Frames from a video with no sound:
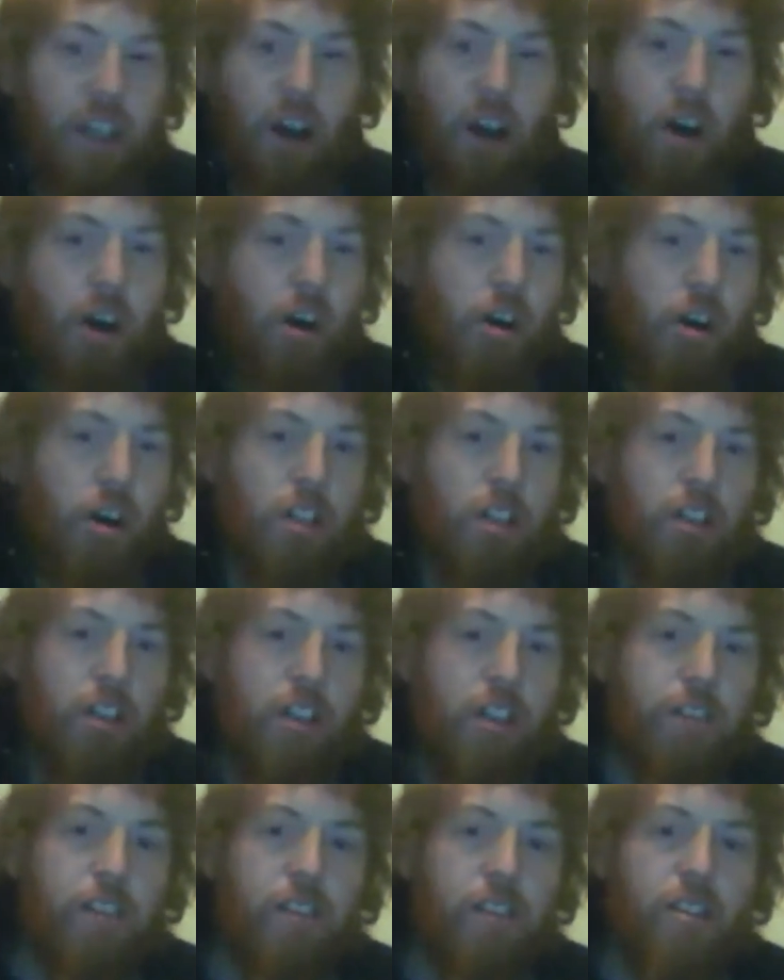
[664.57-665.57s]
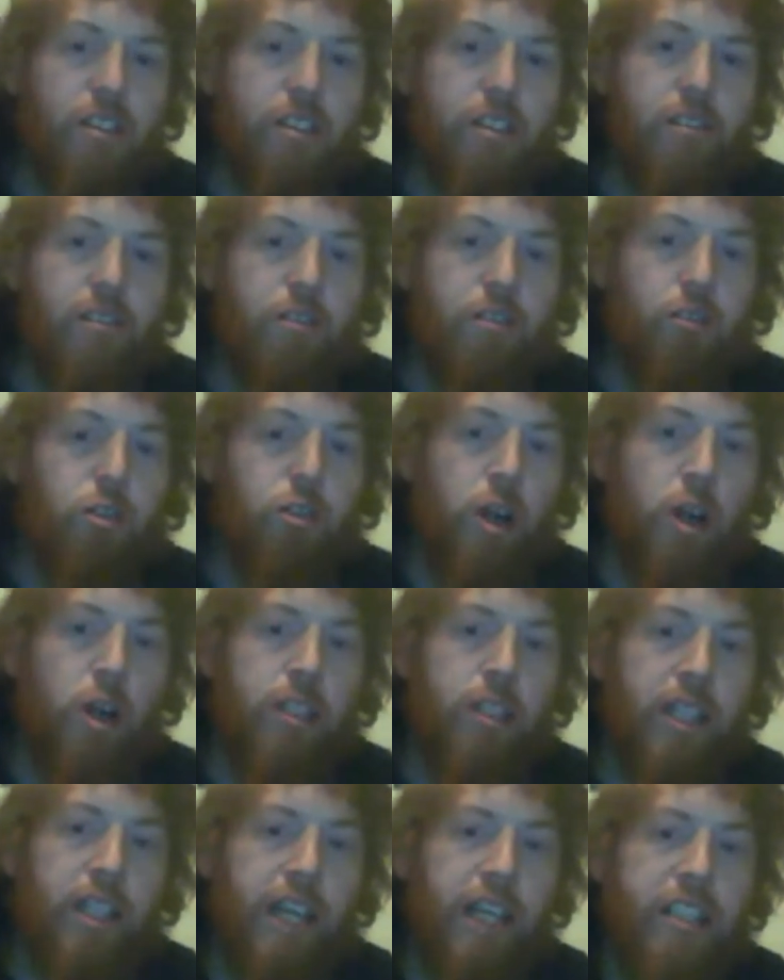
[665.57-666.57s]
see all the different,
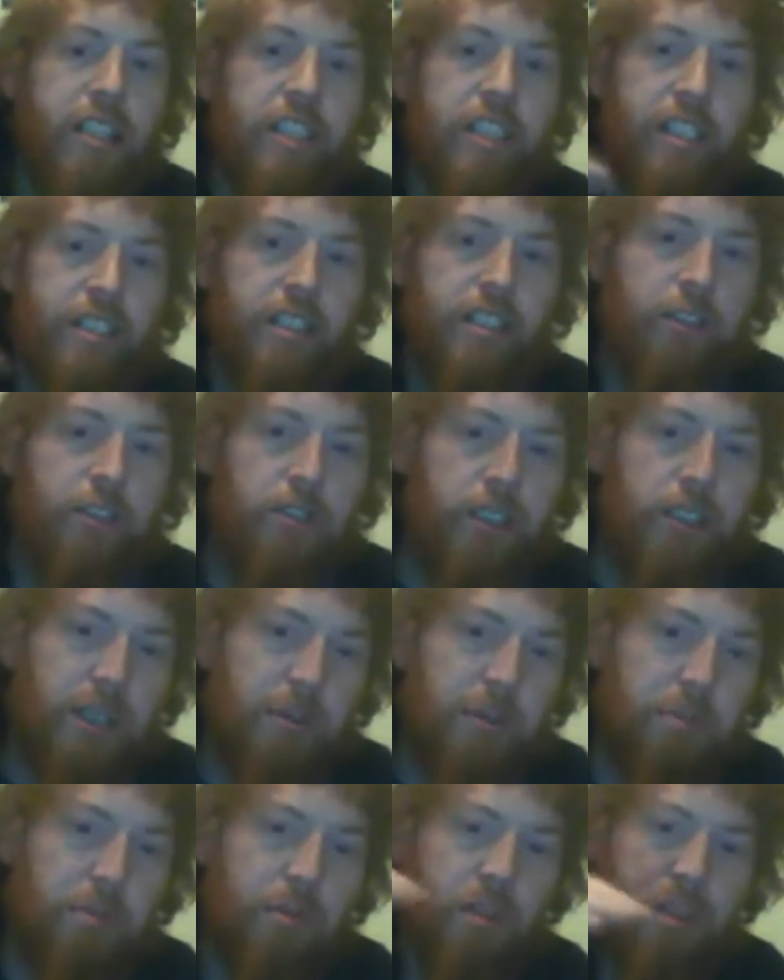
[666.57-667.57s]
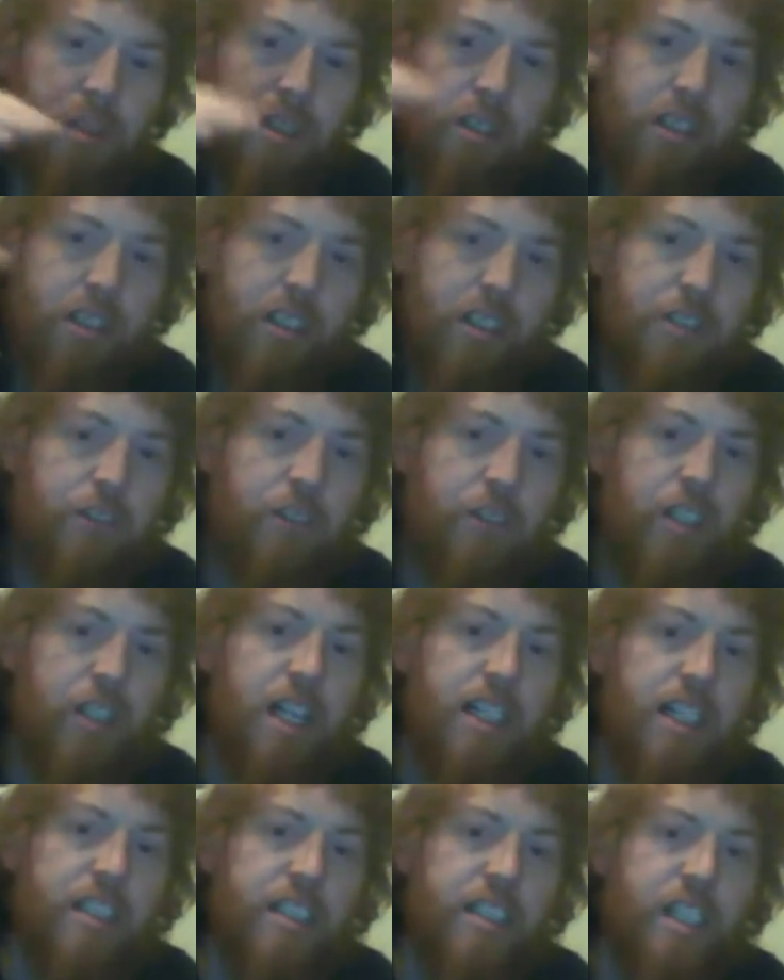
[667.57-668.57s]
throughout the ages of the different
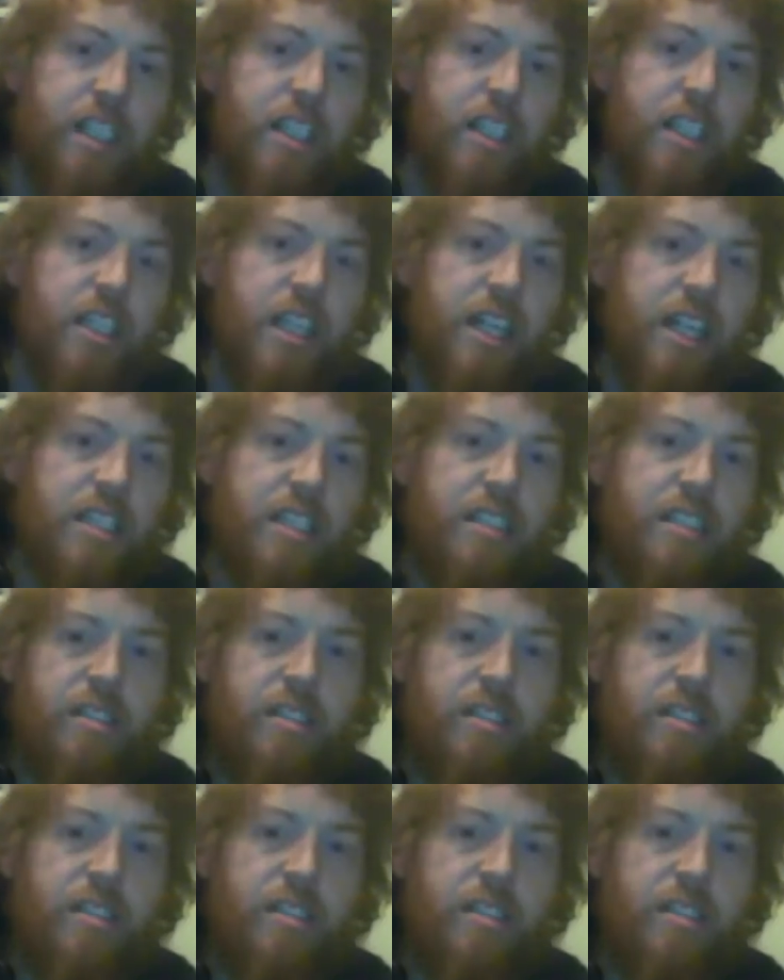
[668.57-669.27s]
lights that they had.